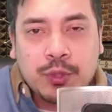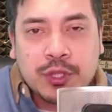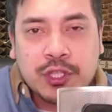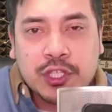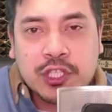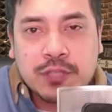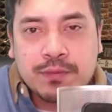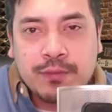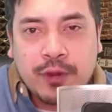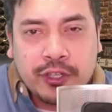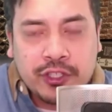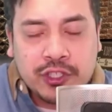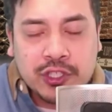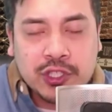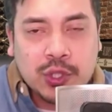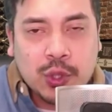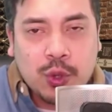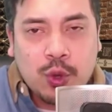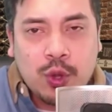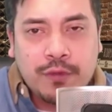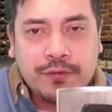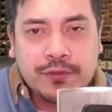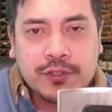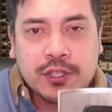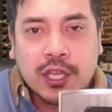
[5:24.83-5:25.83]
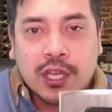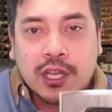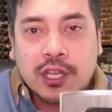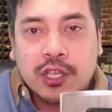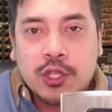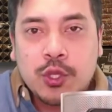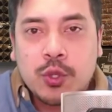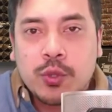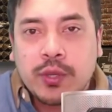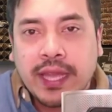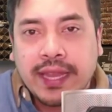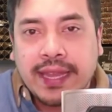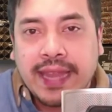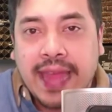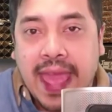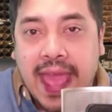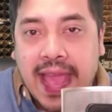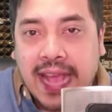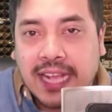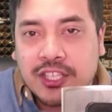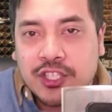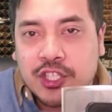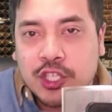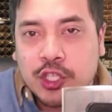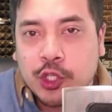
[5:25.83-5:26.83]
with smart stoves, you can
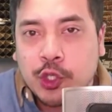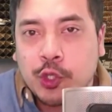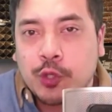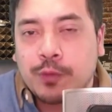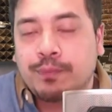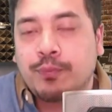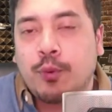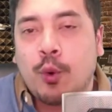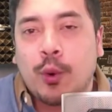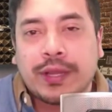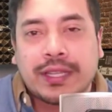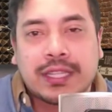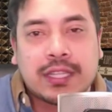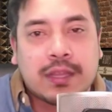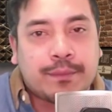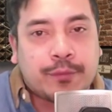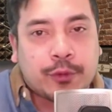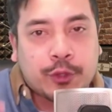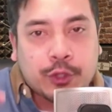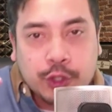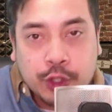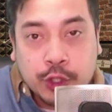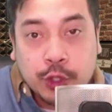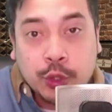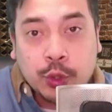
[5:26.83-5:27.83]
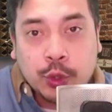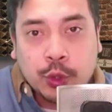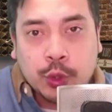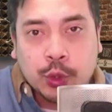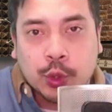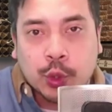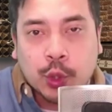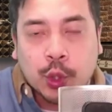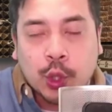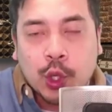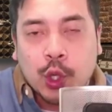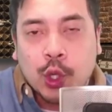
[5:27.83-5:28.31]
execute point number two,